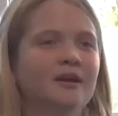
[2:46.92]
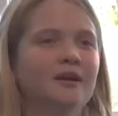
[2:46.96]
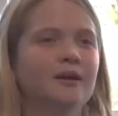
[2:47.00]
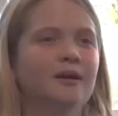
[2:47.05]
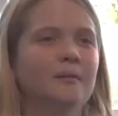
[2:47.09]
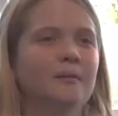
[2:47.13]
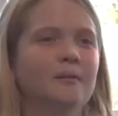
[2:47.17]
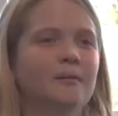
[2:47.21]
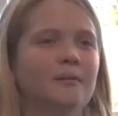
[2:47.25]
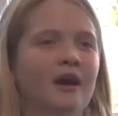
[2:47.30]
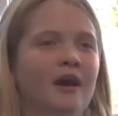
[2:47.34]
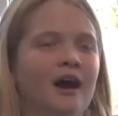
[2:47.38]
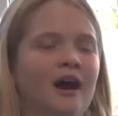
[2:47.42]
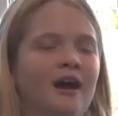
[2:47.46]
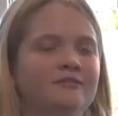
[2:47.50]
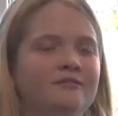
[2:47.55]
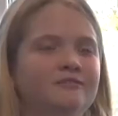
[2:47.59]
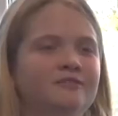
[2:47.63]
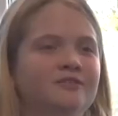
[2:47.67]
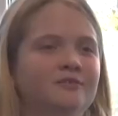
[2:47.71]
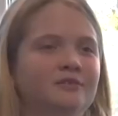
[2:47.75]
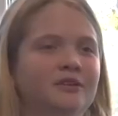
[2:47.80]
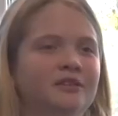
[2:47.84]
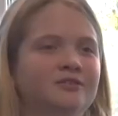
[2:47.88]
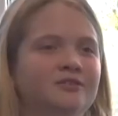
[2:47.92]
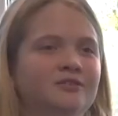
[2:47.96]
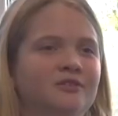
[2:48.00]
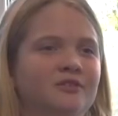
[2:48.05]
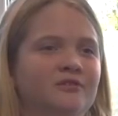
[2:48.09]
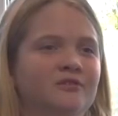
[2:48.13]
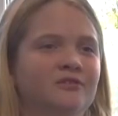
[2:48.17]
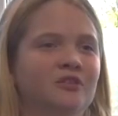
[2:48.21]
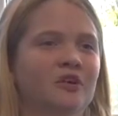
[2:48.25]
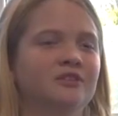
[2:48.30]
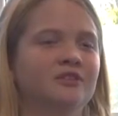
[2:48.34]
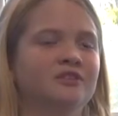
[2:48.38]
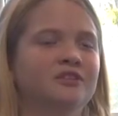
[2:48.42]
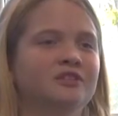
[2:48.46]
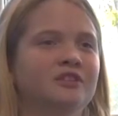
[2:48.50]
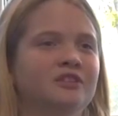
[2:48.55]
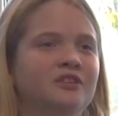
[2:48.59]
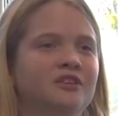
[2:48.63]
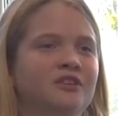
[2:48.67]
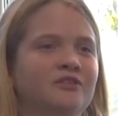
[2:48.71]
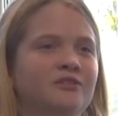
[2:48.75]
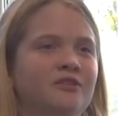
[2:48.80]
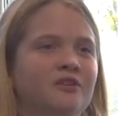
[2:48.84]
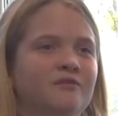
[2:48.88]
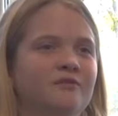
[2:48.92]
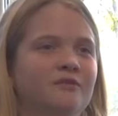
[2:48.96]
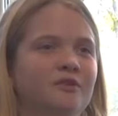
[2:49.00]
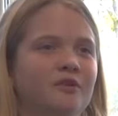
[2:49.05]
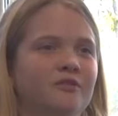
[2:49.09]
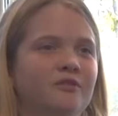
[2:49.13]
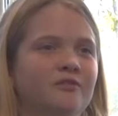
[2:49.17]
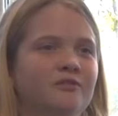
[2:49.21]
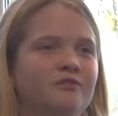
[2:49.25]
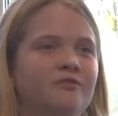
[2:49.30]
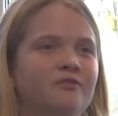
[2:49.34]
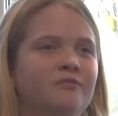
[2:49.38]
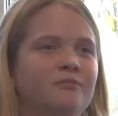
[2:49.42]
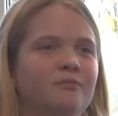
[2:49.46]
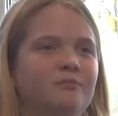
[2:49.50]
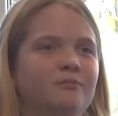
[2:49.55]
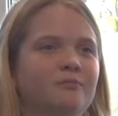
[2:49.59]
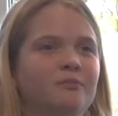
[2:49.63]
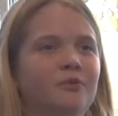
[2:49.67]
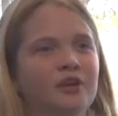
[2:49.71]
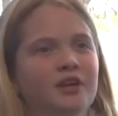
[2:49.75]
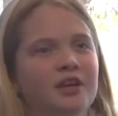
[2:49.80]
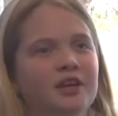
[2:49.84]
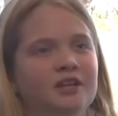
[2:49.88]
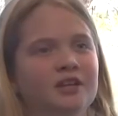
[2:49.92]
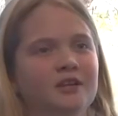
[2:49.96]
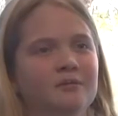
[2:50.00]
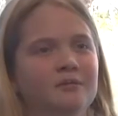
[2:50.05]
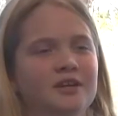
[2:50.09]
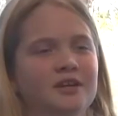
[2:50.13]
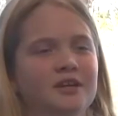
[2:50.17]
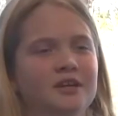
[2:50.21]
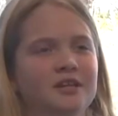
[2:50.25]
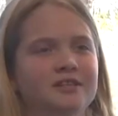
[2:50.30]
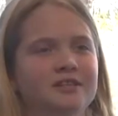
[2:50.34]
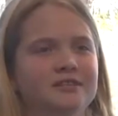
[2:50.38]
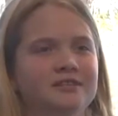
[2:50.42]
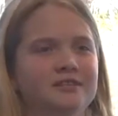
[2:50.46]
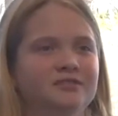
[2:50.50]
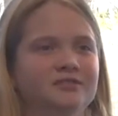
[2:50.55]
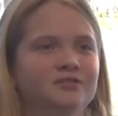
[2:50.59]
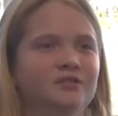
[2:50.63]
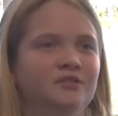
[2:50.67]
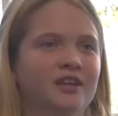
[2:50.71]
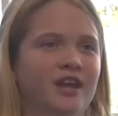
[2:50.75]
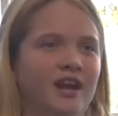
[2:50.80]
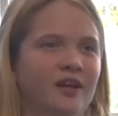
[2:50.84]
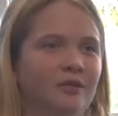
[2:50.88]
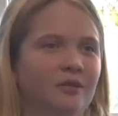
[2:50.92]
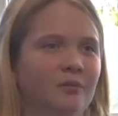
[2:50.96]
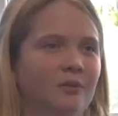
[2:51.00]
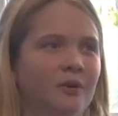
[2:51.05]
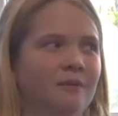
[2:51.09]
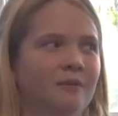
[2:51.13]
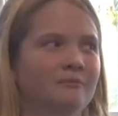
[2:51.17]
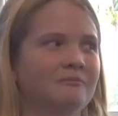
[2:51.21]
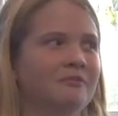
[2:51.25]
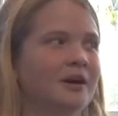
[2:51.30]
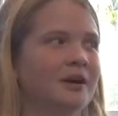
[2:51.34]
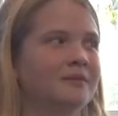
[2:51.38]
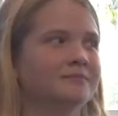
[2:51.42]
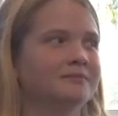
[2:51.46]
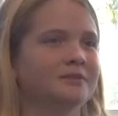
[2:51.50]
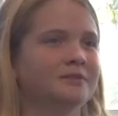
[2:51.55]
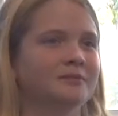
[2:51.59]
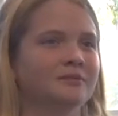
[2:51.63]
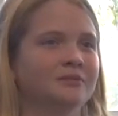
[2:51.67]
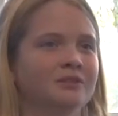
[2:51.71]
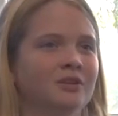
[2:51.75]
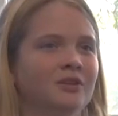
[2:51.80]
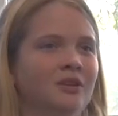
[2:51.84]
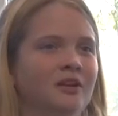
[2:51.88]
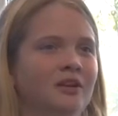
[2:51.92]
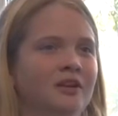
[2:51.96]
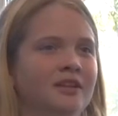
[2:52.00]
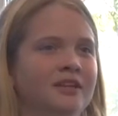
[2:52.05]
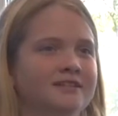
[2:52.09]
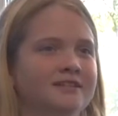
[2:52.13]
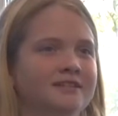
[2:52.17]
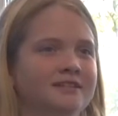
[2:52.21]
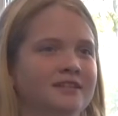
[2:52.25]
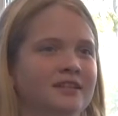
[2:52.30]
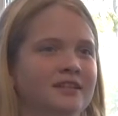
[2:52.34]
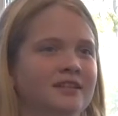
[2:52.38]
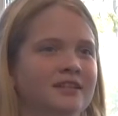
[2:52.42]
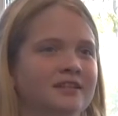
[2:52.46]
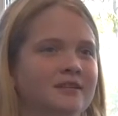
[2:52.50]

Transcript: But after we sort of got into the groove of putting it in the bins and sorting out the worm farms, it was a lot easier.